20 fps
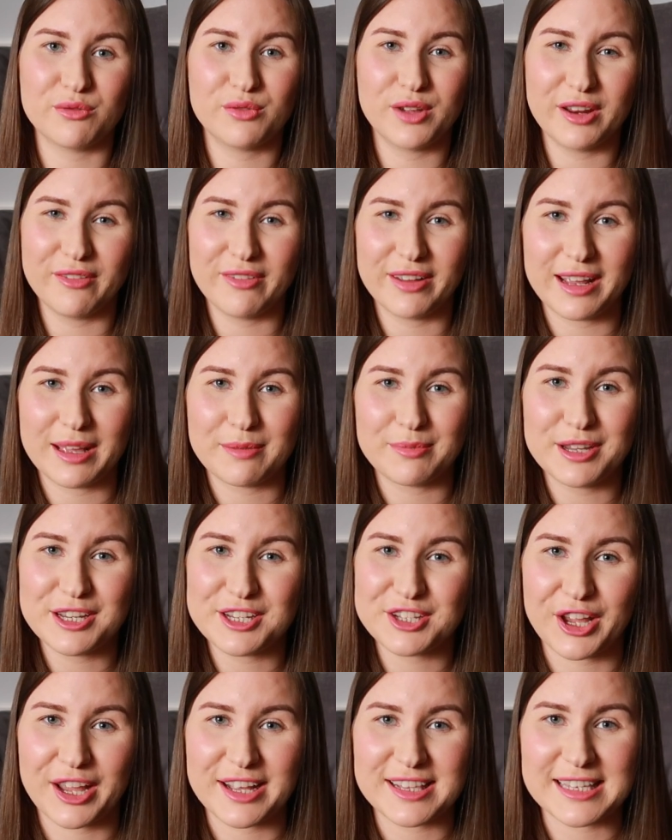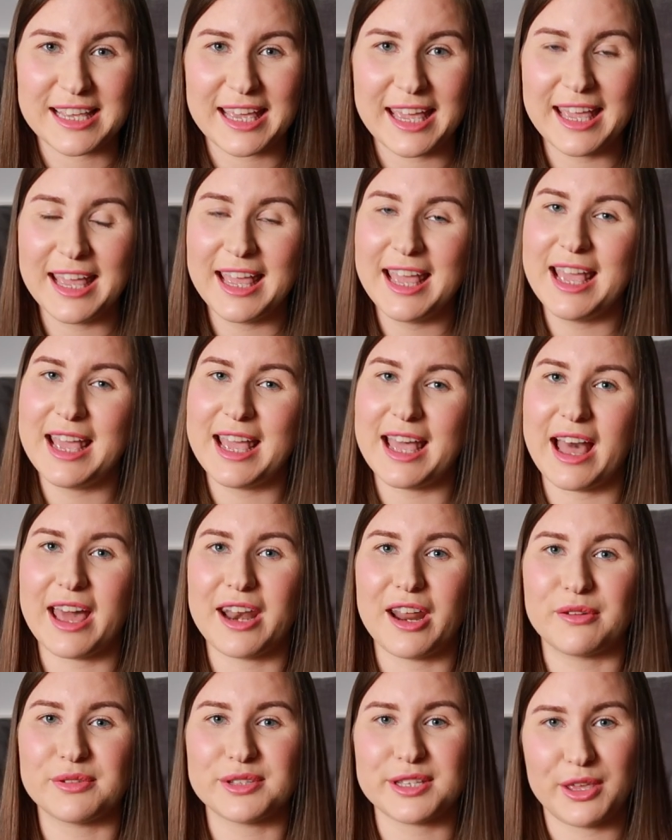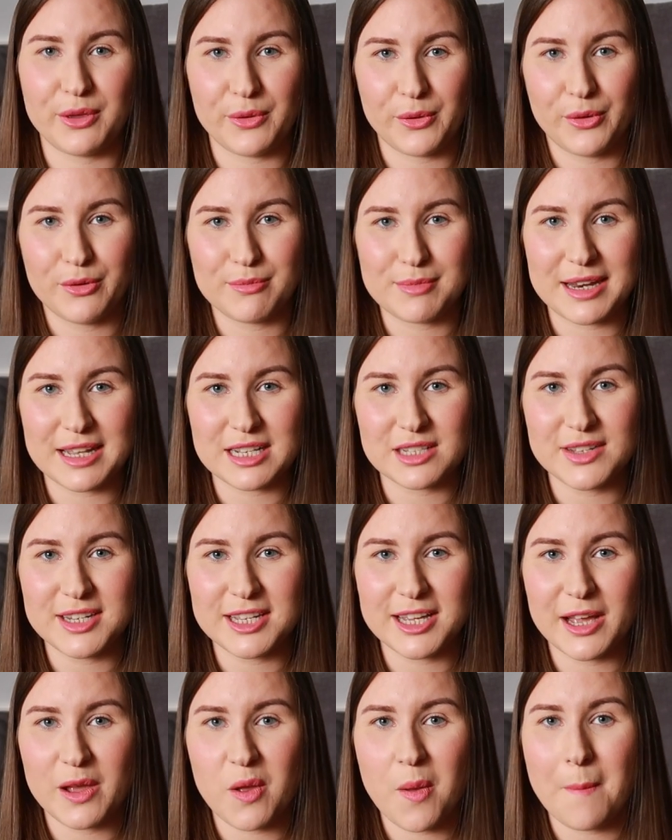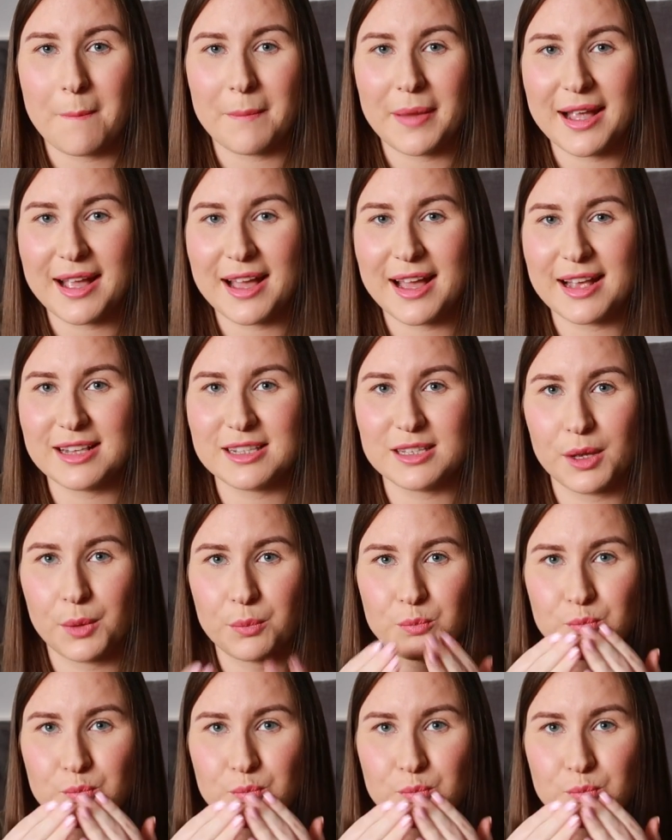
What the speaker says: I really, really appreciate it. And I'll see you all in my next video. Bye, guys.